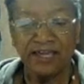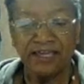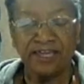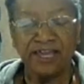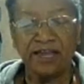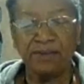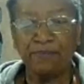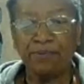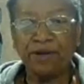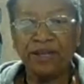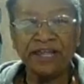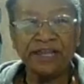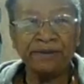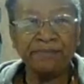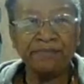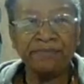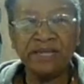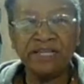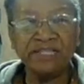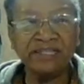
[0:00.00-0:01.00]
Get
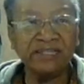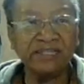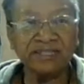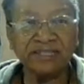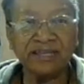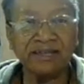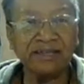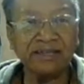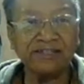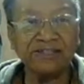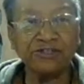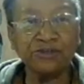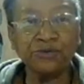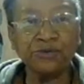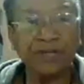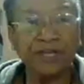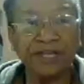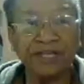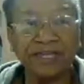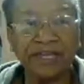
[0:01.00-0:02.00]
many seeds you
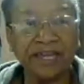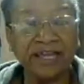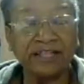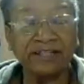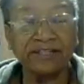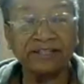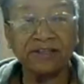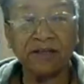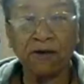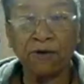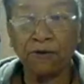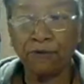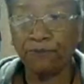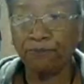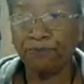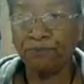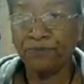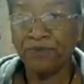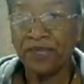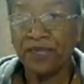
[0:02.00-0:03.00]
can get, so